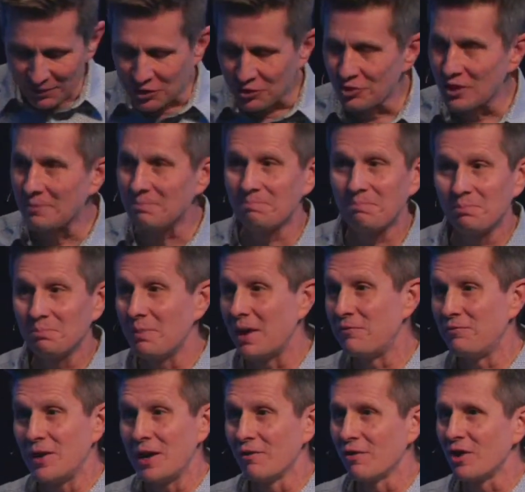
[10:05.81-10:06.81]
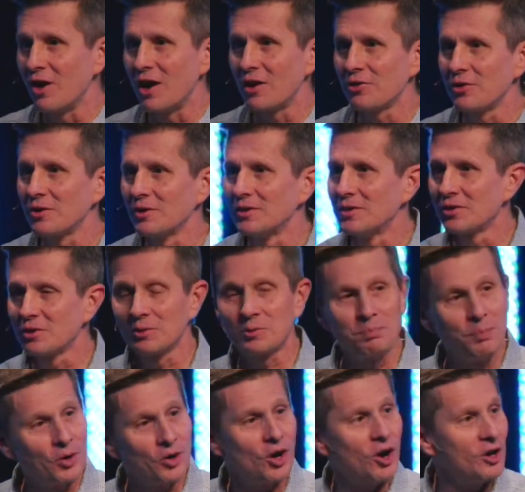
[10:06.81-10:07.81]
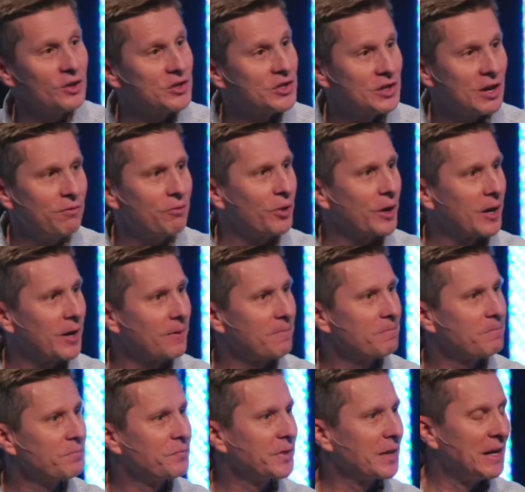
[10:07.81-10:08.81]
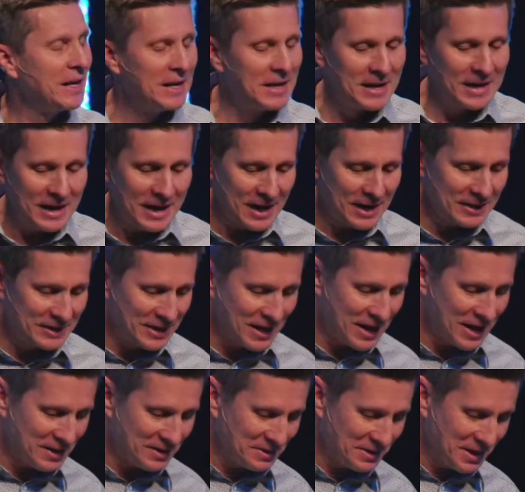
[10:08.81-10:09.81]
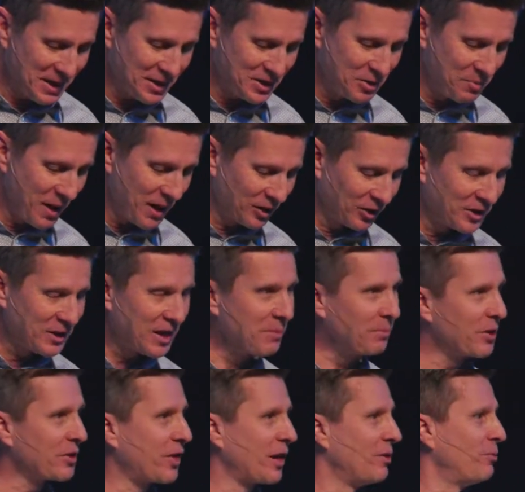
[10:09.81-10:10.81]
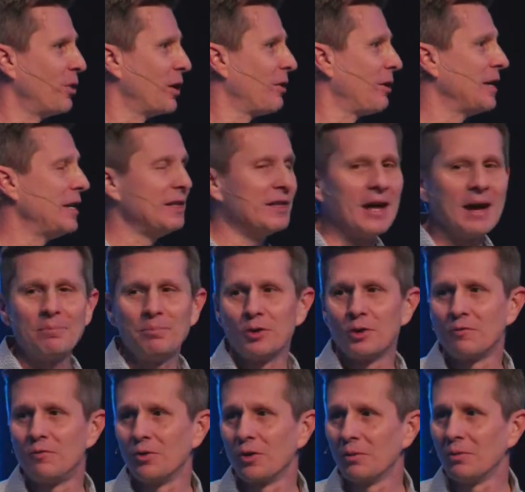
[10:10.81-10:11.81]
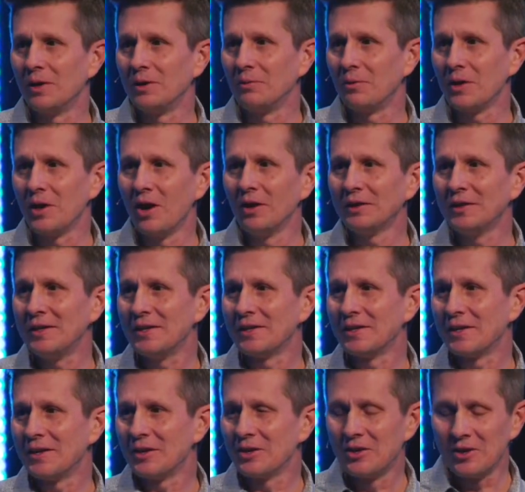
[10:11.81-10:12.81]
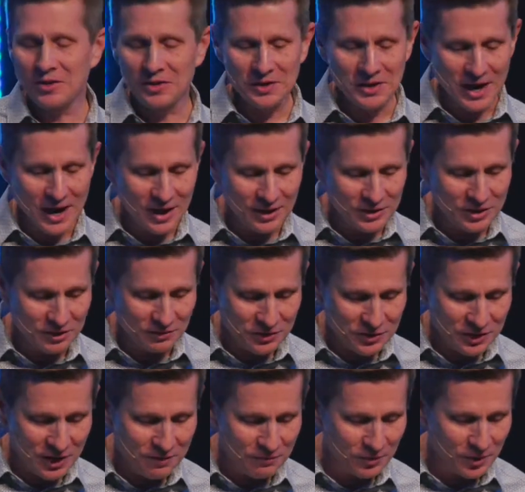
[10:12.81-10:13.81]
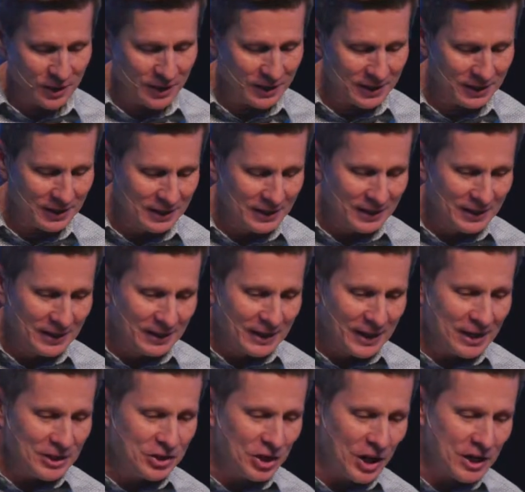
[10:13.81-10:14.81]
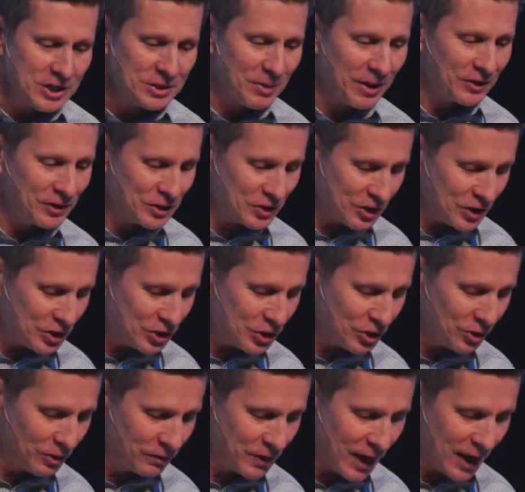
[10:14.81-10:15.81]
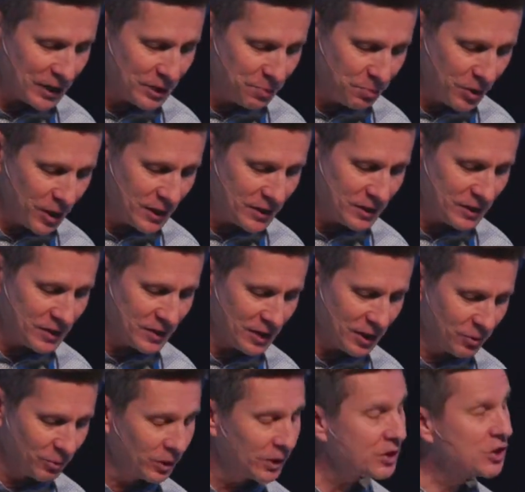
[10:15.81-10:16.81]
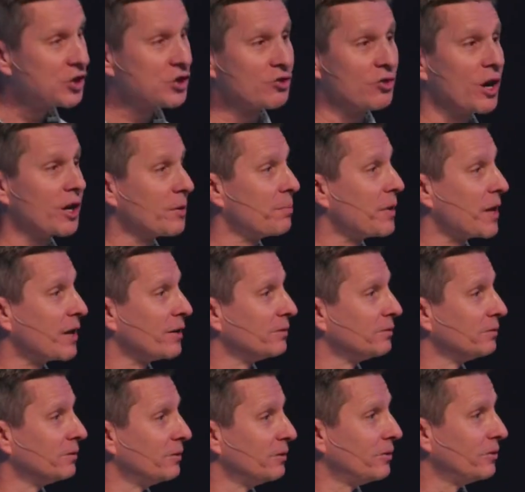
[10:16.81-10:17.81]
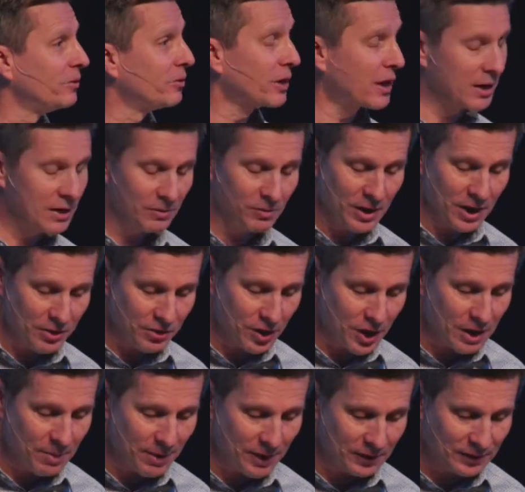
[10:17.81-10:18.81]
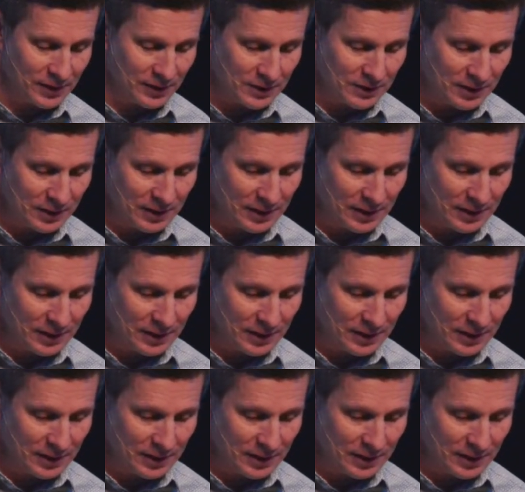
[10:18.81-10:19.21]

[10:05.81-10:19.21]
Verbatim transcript: Tripp, my favorite author. It's a book called Suffering. And, uh, and you might look at that book and think, what do I need that book for? Well, we all need a, a good theology of suffering. And he talks about this issue of God's presence, and it really struck me when I, when I thought about this.